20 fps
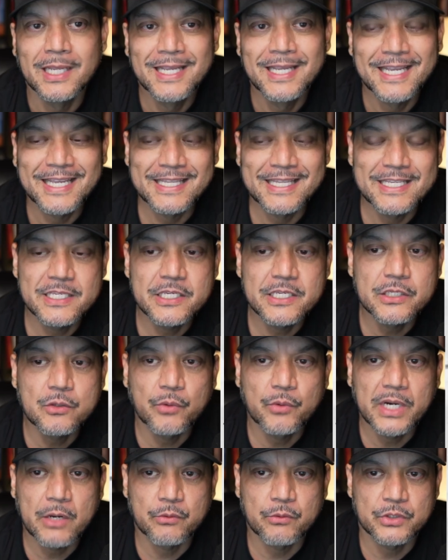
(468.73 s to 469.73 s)
And this is the
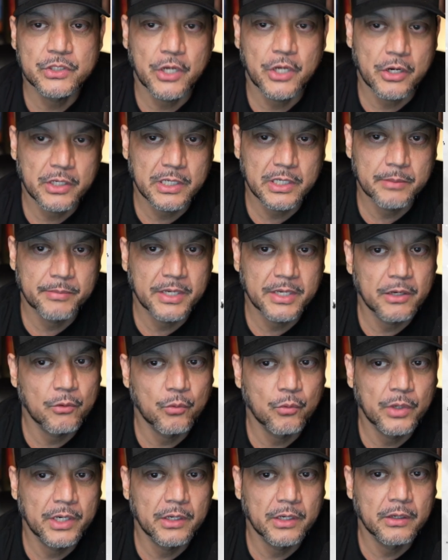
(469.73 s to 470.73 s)
one I was talking about,
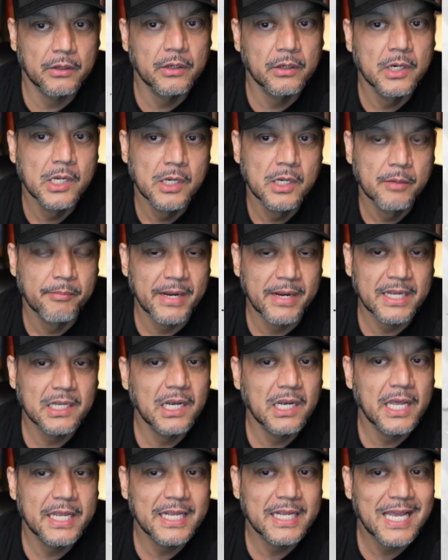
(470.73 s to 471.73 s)
where my
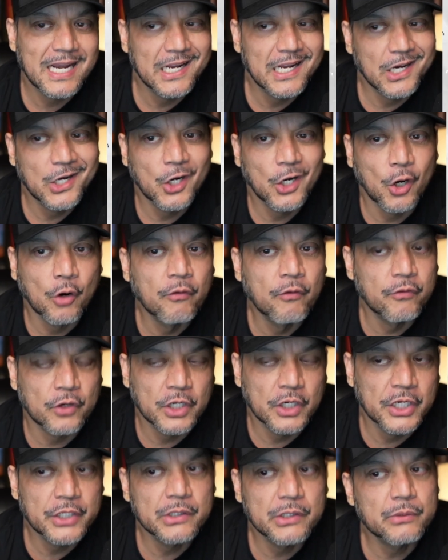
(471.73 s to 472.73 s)
client got over
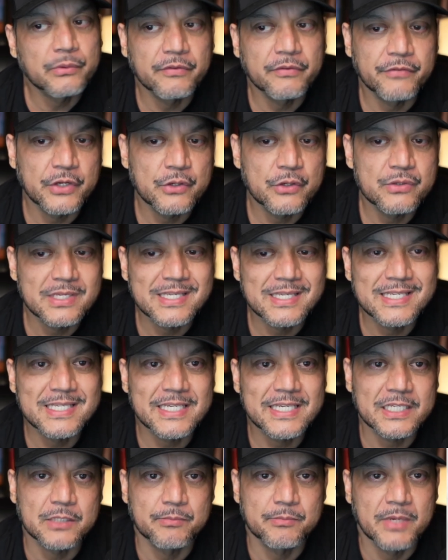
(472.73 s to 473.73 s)
100 reviews in
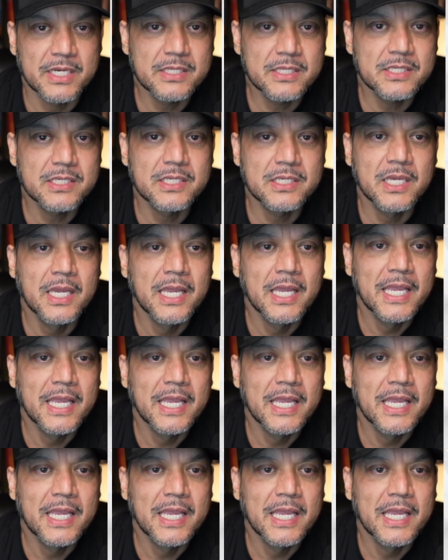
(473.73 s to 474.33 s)
6 months.